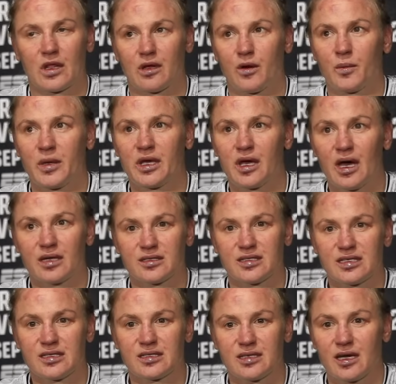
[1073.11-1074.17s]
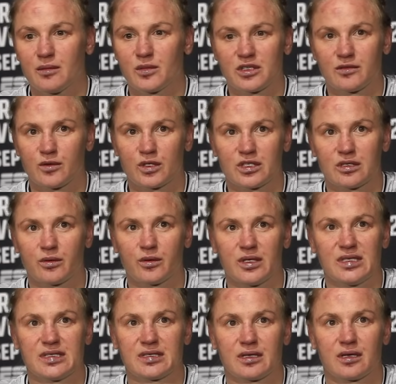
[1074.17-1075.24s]
Oh my God, this time it was so
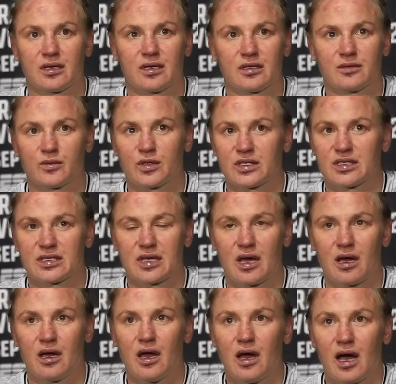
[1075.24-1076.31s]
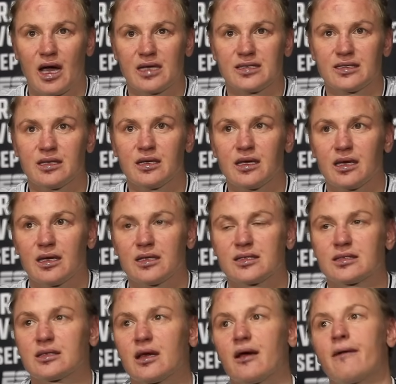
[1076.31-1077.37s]
easy. It was, I think it's,